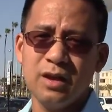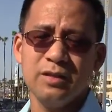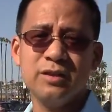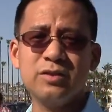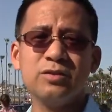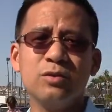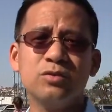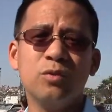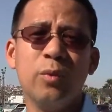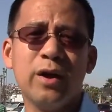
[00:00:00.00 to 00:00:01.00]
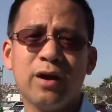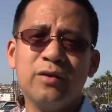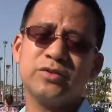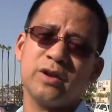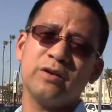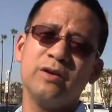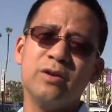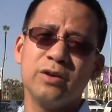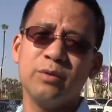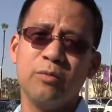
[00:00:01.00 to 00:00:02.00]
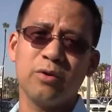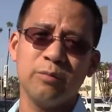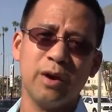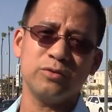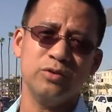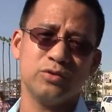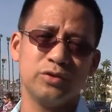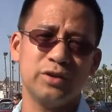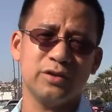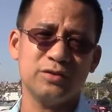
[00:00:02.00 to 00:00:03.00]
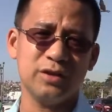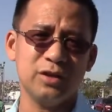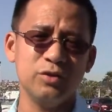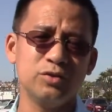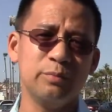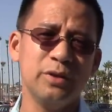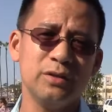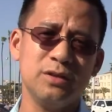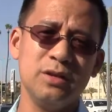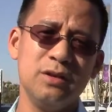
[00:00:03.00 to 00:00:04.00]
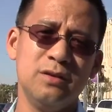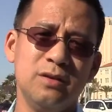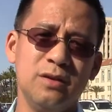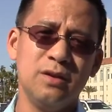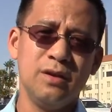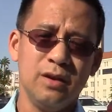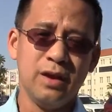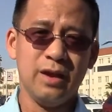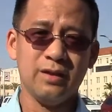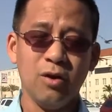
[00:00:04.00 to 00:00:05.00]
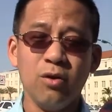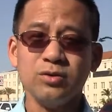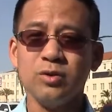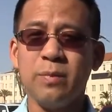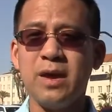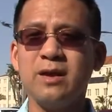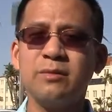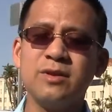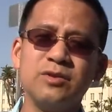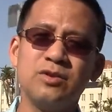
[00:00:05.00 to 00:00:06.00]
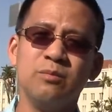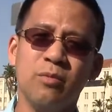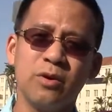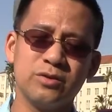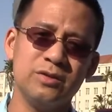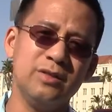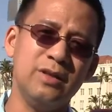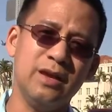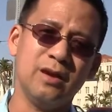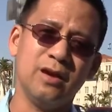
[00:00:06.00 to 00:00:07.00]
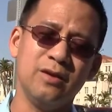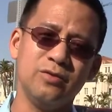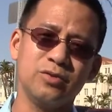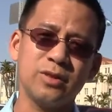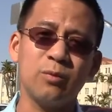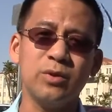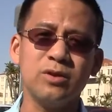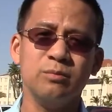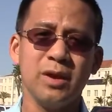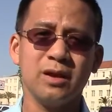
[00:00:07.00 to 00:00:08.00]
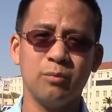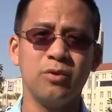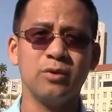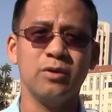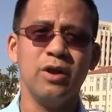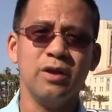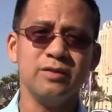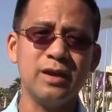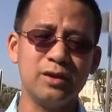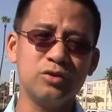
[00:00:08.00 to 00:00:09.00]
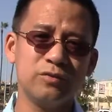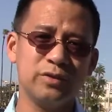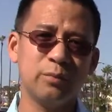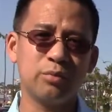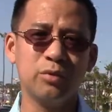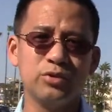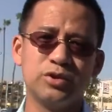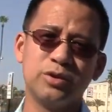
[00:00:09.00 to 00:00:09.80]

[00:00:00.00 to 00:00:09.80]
This is also where I've started learning more about user testing and usability, and also paying attention more to the data so that we could make a more data-driven approach.